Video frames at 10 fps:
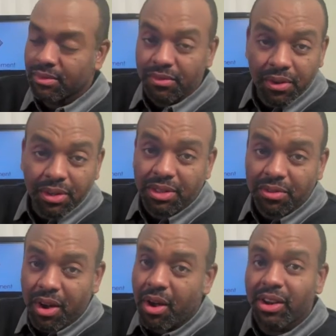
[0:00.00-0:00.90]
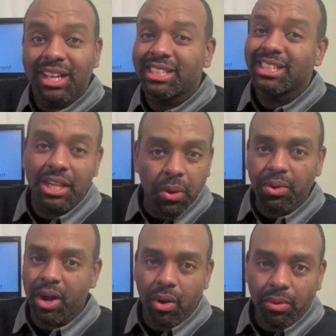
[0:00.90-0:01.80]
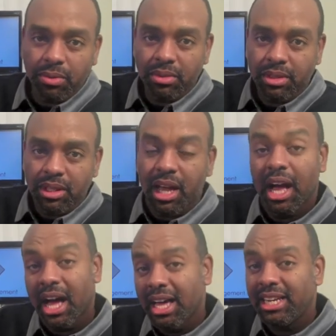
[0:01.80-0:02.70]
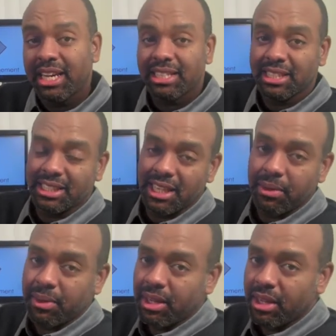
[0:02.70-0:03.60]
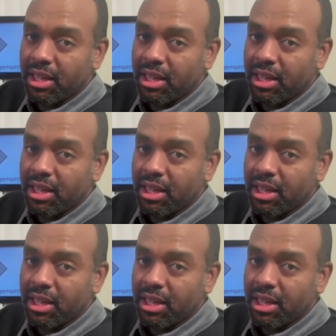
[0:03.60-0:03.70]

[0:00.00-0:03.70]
First of all, that's a no-no. Unnecessary.